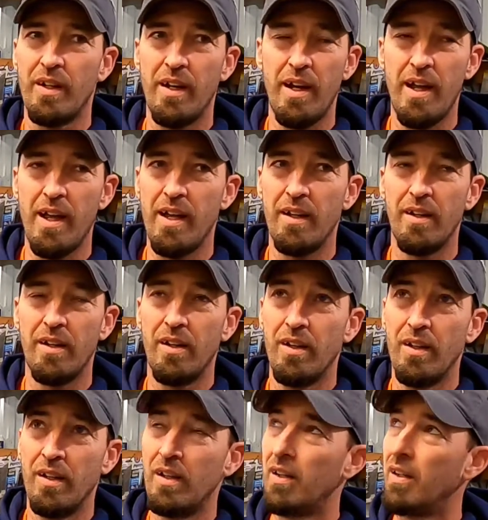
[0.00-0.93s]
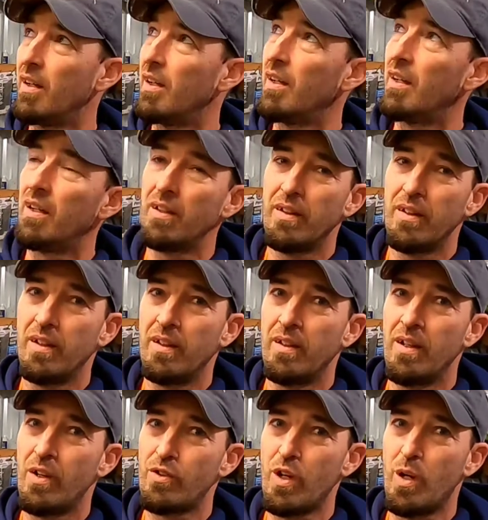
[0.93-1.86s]
And
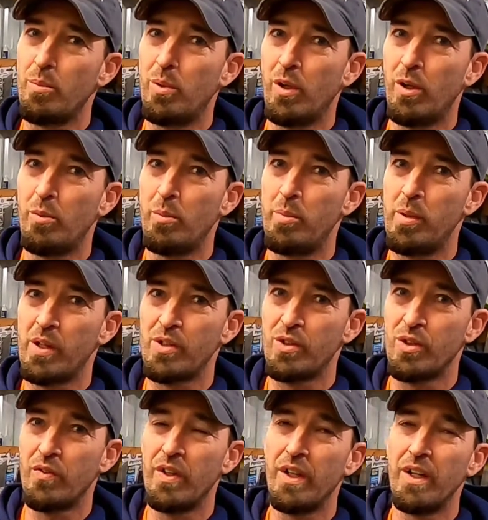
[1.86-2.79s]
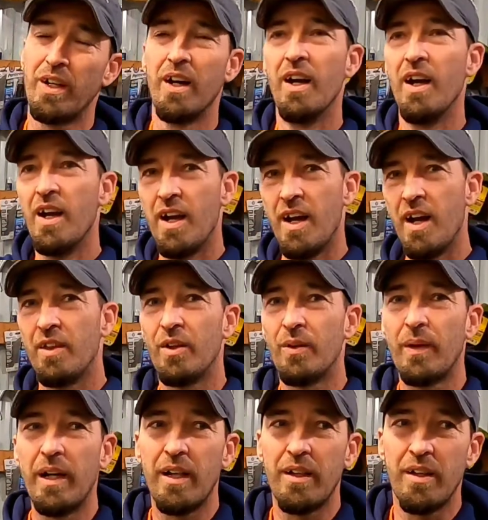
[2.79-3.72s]
I'll try and put a picture over here. And they're
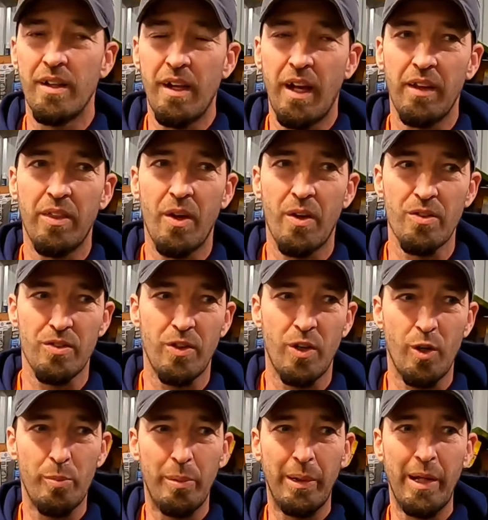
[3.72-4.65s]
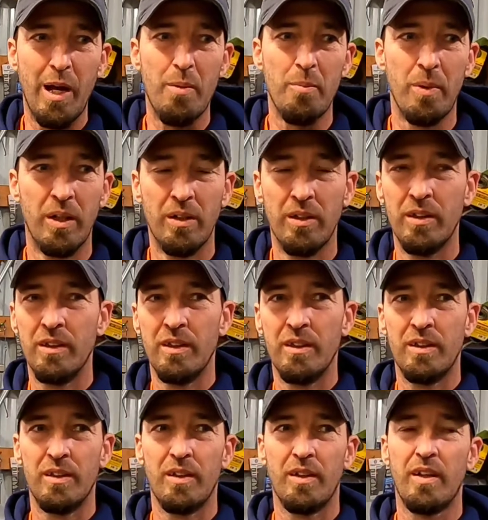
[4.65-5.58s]
rated to 9,000 RPM.
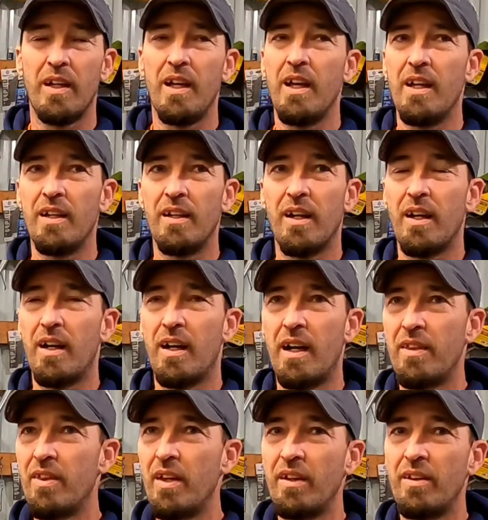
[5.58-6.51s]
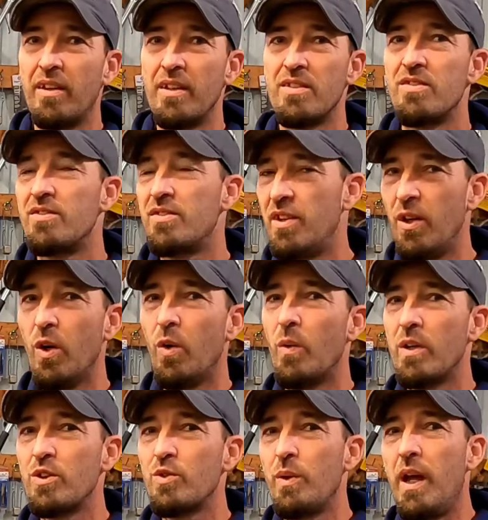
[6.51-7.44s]
And I think the steel
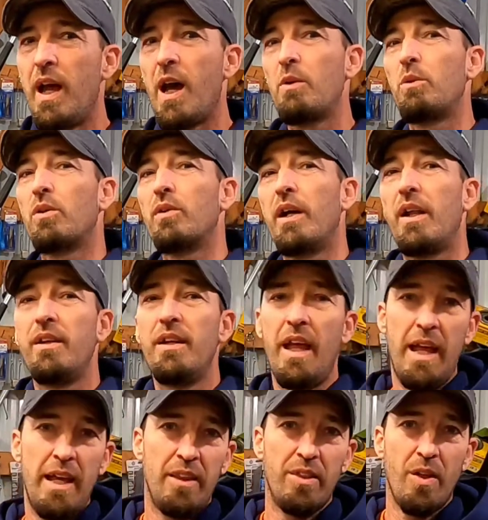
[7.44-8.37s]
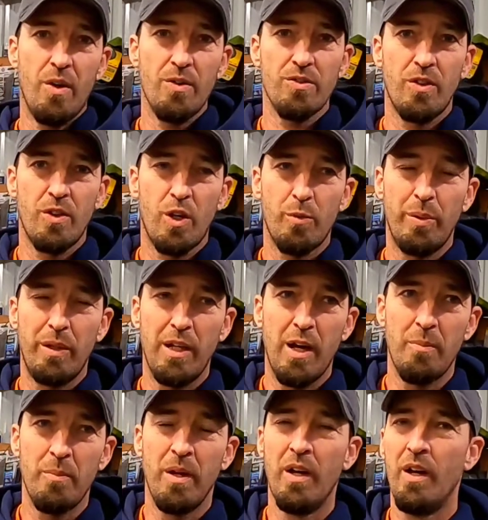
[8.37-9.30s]
ones we had were rated to 8,000
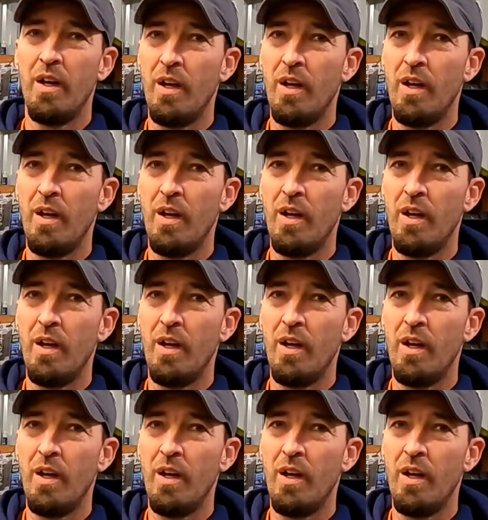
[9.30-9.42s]
RPM,